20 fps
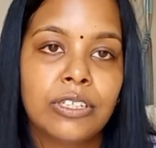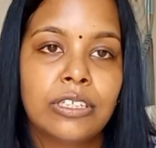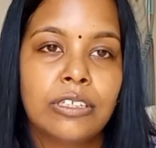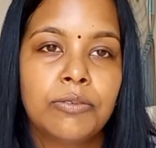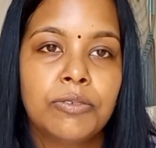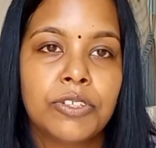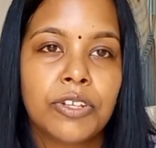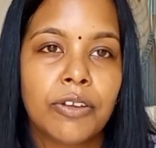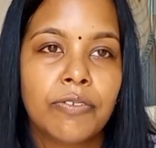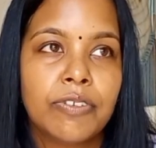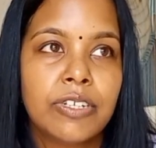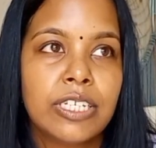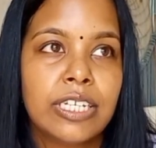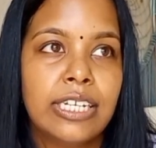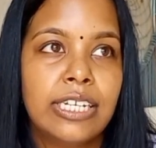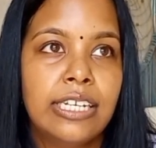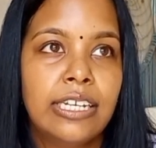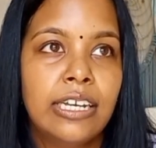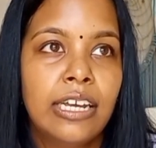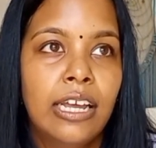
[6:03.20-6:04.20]
and was
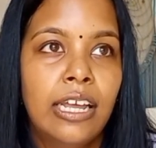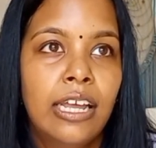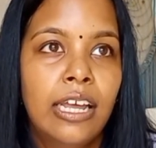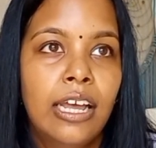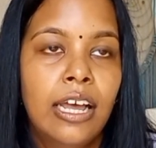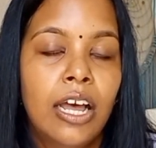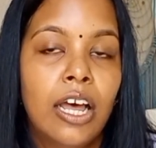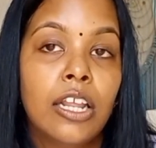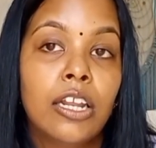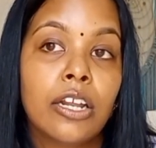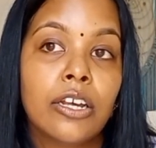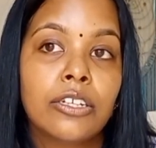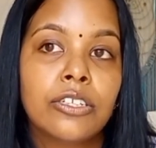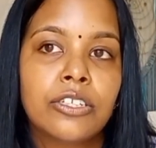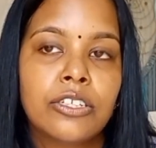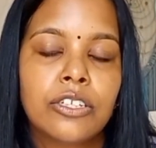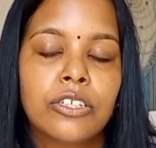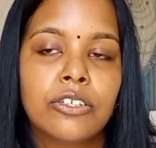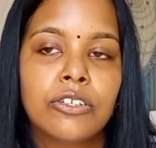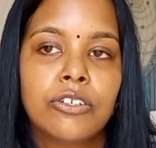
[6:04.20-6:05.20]
obviously a
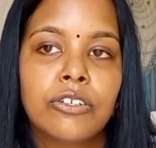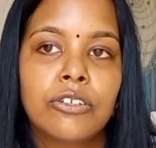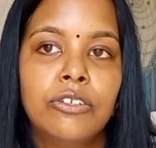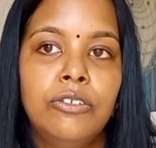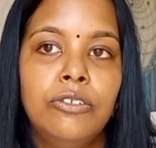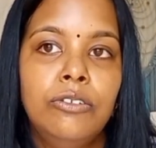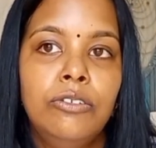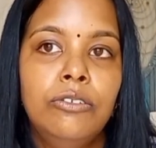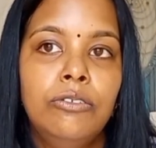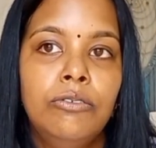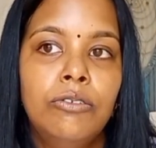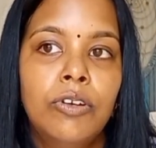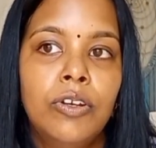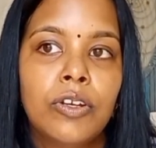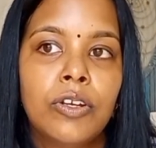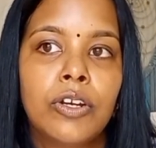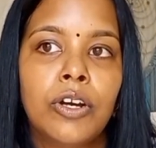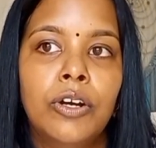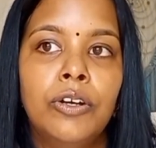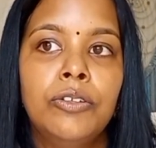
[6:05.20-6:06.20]
lot to
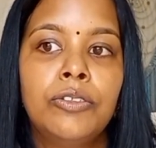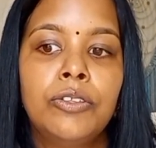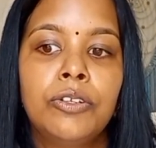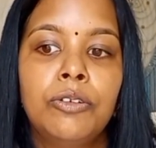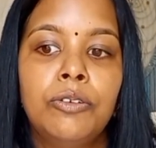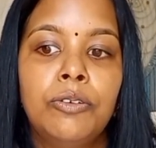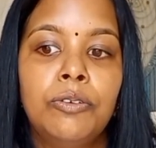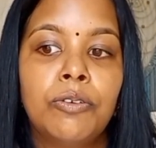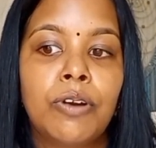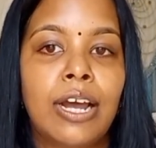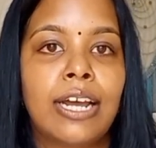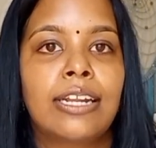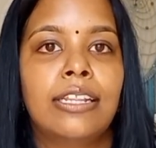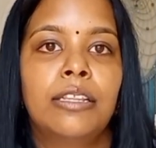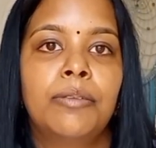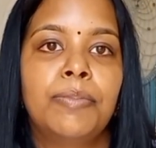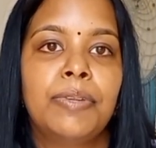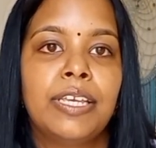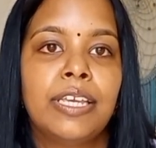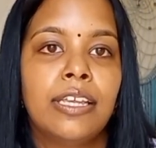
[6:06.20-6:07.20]
go through right at the
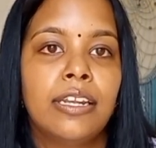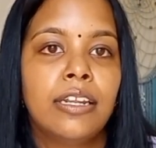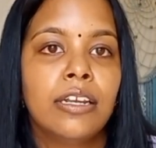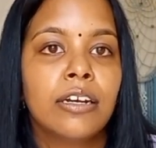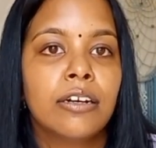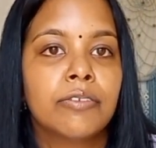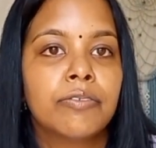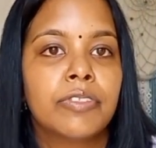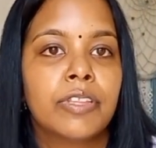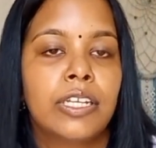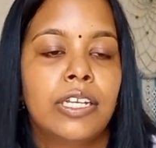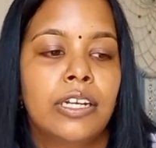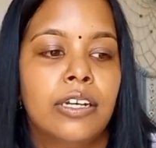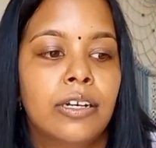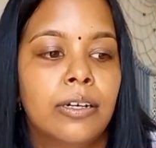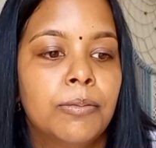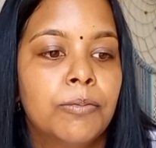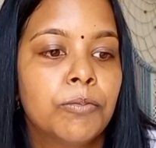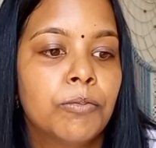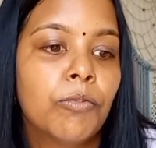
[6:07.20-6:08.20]
beginning of the
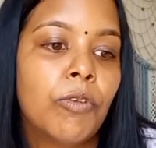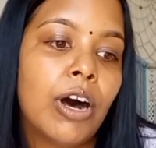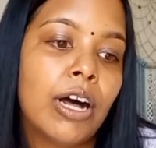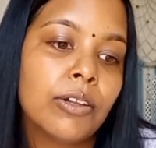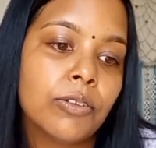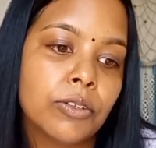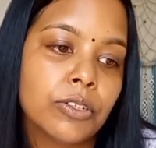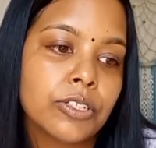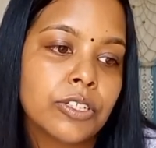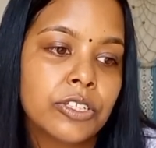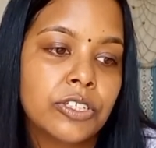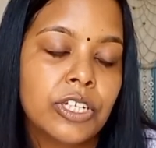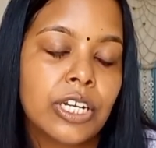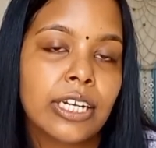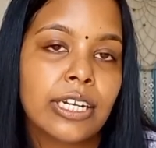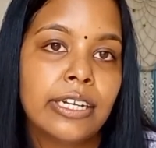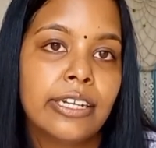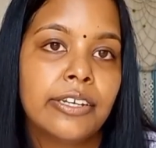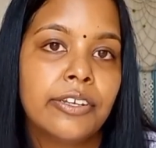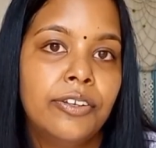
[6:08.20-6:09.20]
year while also
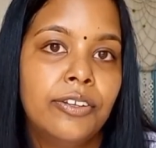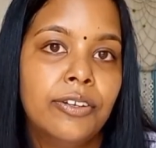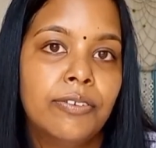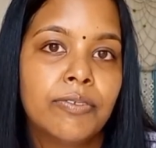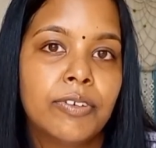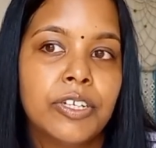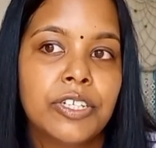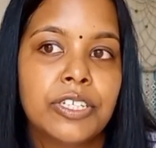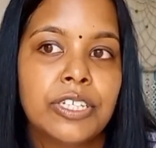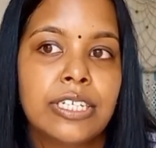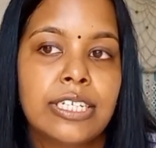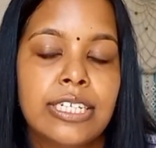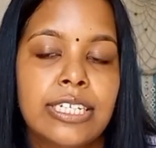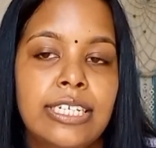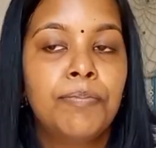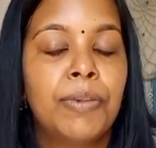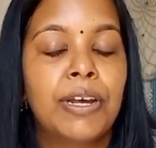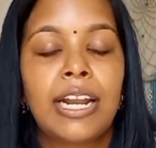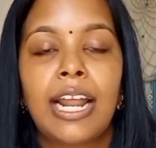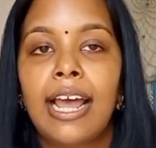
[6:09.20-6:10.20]
juggling university.
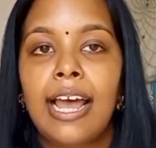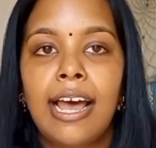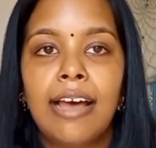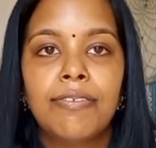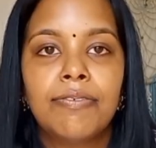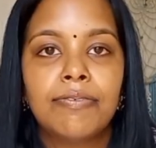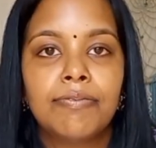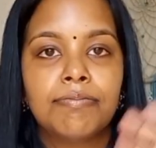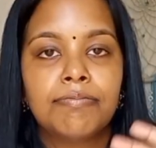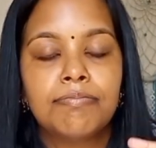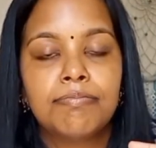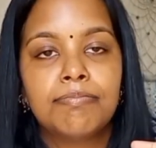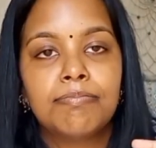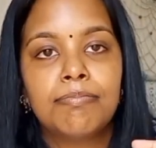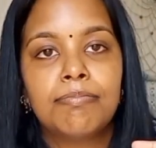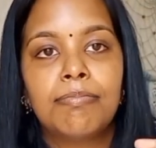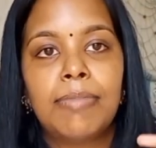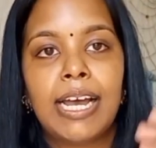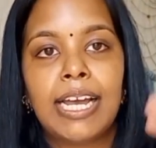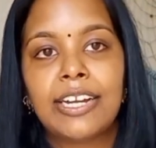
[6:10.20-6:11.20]
But I have
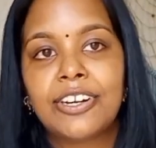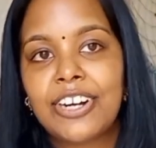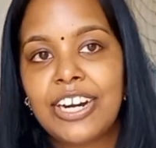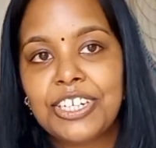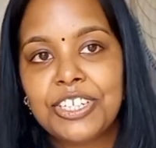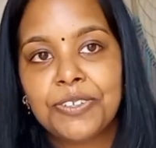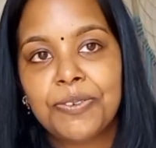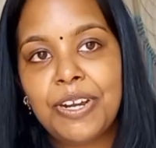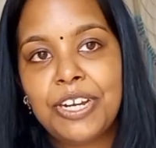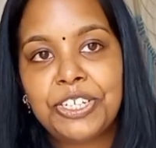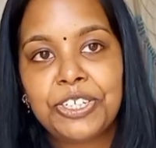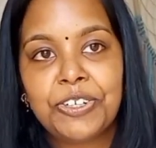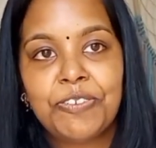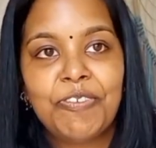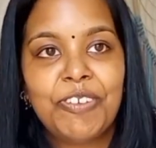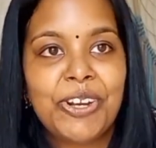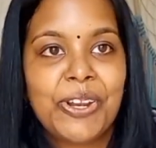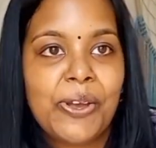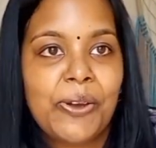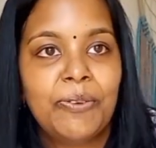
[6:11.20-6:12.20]
my graduation
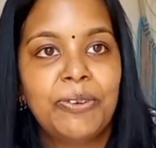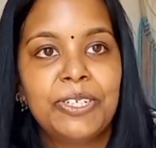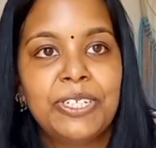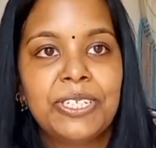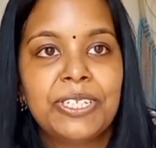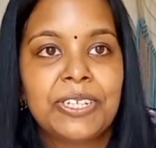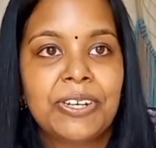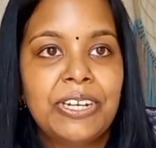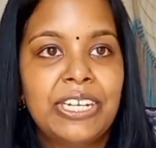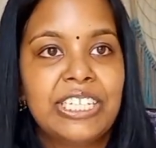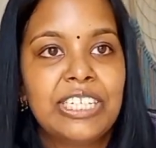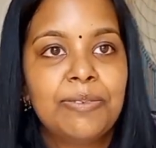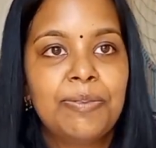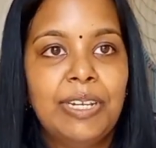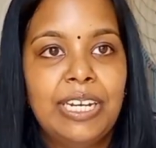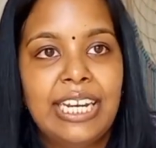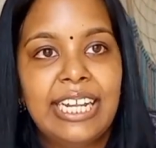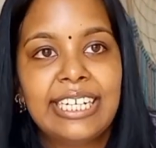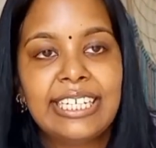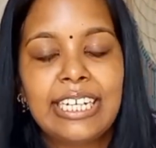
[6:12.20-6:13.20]
video, which is going to be
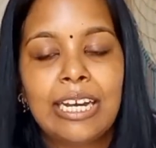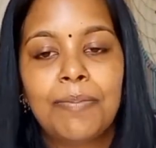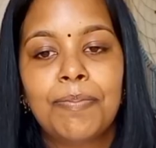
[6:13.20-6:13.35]
linked up